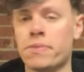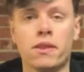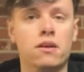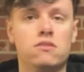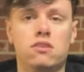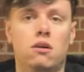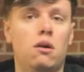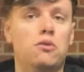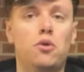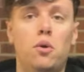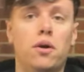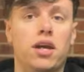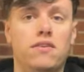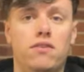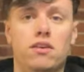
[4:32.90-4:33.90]
So I thought
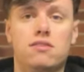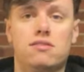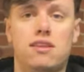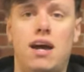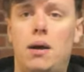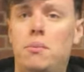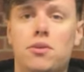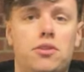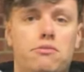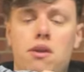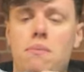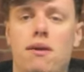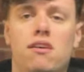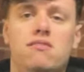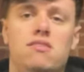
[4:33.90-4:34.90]
I'd give it a stab at
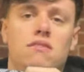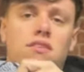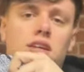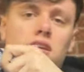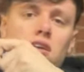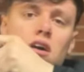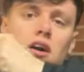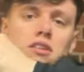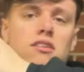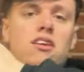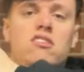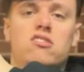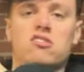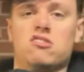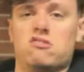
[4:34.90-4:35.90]
£3.79
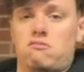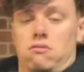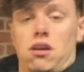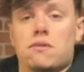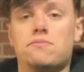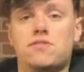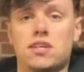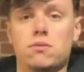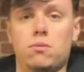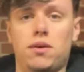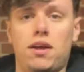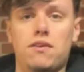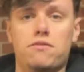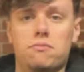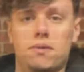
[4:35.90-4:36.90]
and just, you know, see what we
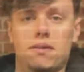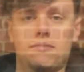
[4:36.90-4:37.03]
get from it.